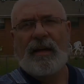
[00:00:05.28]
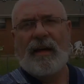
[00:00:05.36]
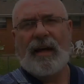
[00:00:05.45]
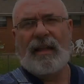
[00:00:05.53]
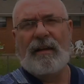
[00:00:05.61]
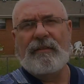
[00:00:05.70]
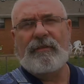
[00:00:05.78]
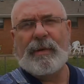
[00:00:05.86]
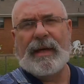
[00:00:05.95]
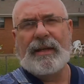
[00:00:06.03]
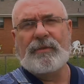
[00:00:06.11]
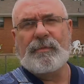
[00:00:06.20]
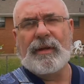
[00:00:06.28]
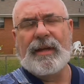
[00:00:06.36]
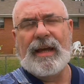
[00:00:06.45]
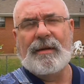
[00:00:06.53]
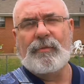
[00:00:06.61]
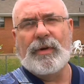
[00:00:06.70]
Hello everybody, Smyrna
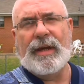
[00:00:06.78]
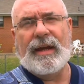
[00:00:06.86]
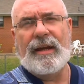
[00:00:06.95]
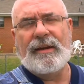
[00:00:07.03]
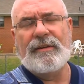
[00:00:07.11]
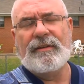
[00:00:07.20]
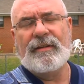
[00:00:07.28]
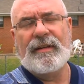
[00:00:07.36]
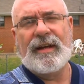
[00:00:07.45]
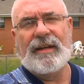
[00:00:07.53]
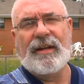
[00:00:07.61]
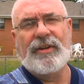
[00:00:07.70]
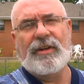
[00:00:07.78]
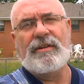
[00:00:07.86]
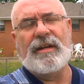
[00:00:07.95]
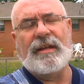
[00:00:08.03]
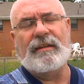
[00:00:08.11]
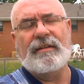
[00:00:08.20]
Cowboy here. How y'all
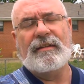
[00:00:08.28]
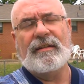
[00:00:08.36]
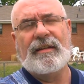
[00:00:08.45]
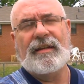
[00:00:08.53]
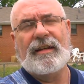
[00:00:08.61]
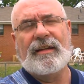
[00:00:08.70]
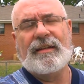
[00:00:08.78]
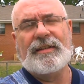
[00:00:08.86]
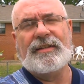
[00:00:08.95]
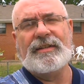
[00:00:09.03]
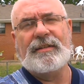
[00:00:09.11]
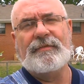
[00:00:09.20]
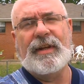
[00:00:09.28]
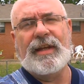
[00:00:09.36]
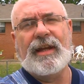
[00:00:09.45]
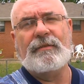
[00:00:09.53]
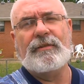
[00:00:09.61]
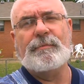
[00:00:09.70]
doing? This is a
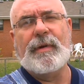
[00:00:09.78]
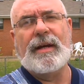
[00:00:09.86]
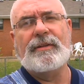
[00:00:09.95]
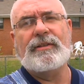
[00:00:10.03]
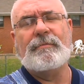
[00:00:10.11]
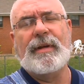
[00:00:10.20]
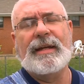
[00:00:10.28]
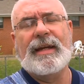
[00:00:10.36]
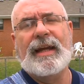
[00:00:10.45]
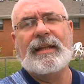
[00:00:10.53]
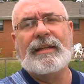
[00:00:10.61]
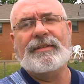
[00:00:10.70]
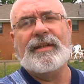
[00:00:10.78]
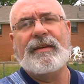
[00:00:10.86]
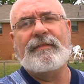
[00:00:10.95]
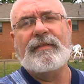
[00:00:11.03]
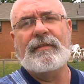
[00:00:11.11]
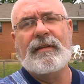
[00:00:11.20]
video response to
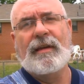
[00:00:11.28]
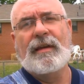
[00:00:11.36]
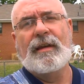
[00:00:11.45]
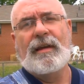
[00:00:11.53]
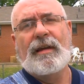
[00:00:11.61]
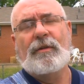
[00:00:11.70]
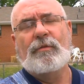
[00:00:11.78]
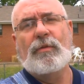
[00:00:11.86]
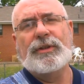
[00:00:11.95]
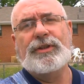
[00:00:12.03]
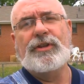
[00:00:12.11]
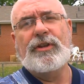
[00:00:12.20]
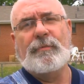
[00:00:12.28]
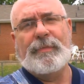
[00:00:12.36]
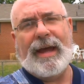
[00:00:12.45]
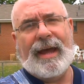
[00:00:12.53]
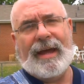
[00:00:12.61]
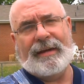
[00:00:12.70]
Mailkeli7's What's in Your
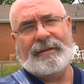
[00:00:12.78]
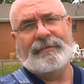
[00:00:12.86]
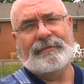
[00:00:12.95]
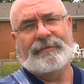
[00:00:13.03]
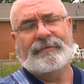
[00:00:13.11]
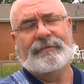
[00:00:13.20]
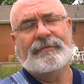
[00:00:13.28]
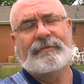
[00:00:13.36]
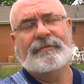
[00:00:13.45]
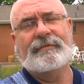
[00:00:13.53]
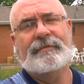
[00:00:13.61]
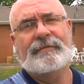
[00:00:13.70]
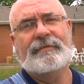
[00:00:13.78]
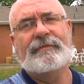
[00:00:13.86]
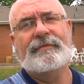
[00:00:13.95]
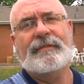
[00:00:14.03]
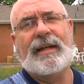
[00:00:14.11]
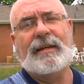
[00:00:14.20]
Bag?
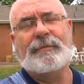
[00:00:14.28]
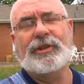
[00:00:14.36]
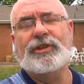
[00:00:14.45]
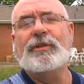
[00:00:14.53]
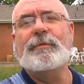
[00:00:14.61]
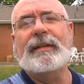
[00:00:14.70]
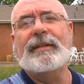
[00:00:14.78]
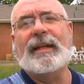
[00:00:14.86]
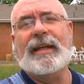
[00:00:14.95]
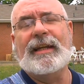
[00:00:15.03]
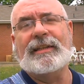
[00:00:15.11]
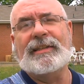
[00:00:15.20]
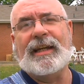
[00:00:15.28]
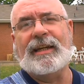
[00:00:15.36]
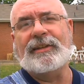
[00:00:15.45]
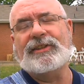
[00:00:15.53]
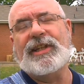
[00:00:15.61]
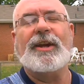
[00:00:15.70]
I'm assuming that he's saying
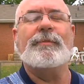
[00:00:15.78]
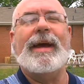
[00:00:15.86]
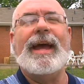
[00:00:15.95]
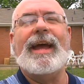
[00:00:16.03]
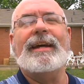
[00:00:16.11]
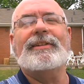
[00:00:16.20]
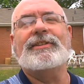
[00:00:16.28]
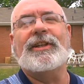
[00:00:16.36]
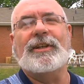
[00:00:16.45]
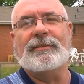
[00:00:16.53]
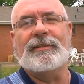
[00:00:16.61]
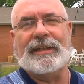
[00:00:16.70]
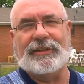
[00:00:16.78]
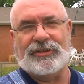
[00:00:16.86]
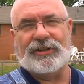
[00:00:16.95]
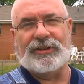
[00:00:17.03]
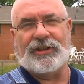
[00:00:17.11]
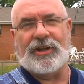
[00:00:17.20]
saddlebag, so let's
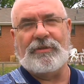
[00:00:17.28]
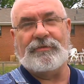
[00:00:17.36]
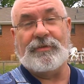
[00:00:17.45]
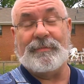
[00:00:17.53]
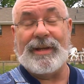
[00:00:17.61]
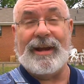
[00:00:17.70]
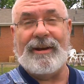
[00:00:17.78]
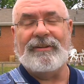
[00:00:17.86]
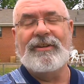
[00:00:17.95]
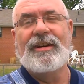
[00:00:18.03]
just go from there.